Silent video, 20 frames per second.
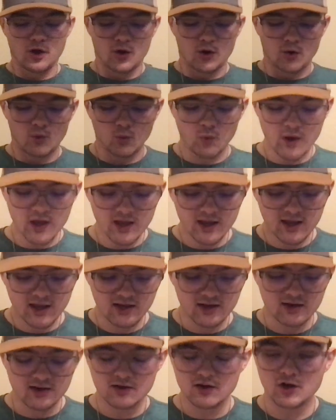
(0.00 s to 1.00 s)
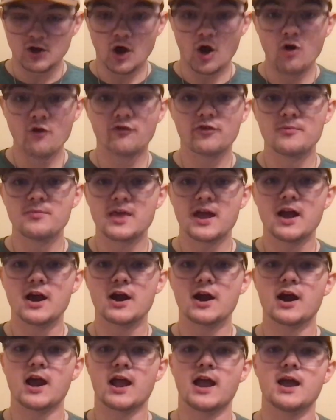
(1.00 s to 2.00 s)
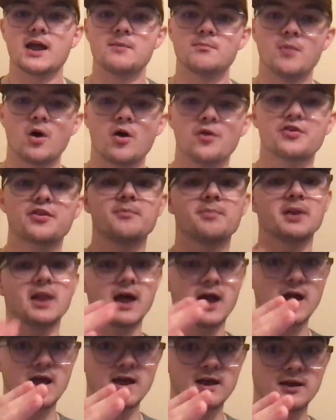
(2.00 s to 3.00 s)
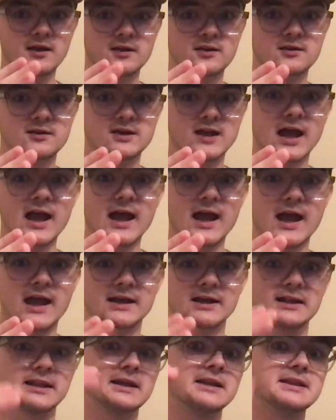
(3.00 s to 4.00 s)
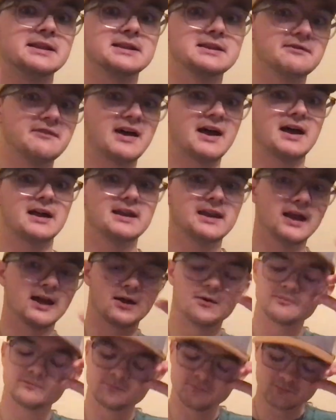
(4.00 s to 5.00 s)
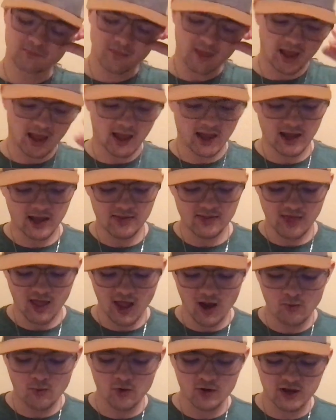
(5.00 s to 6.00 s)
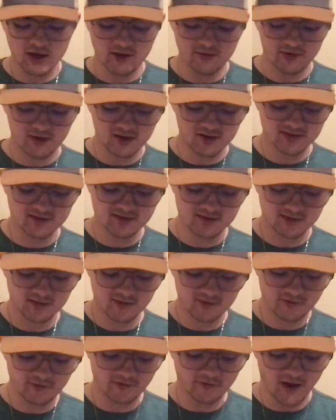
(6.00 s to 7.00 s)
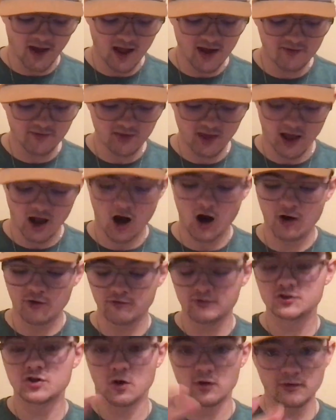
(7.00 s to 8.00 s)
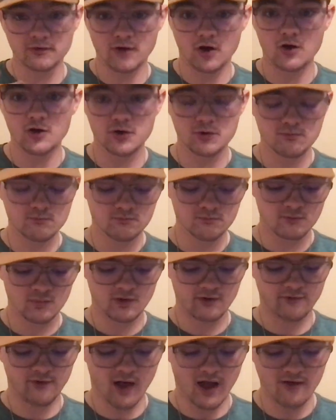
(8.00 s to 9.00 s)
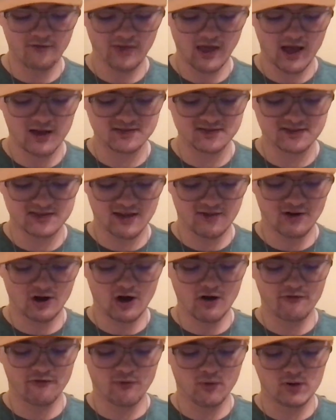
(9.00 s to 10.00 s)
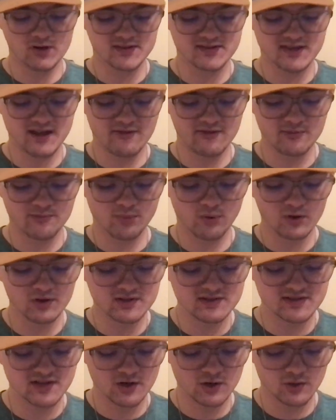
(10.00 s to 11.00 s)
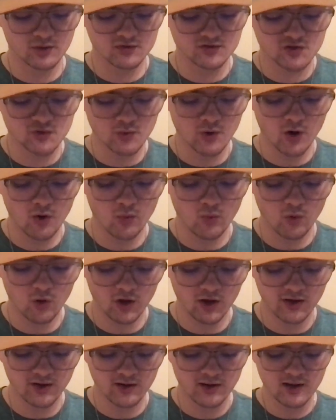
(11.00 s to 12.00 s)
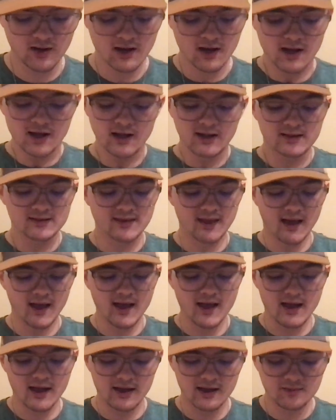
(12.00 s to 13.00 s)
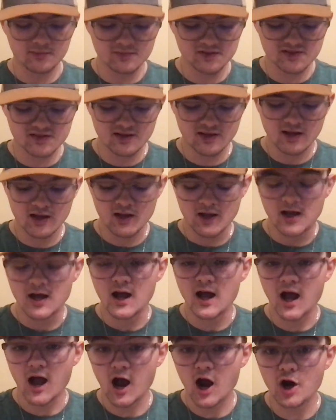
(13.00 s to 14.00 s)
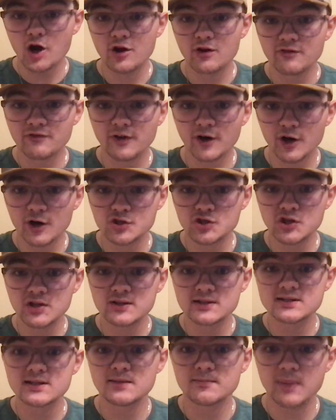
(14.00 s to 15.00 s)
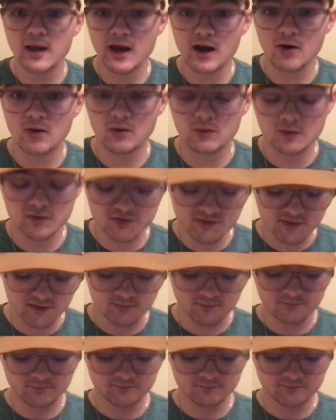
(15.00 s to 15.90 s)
we can go from there and multiply diagonally, then divide down, and that will give us our total volume, 5,747.0201 times our conversion to barrels,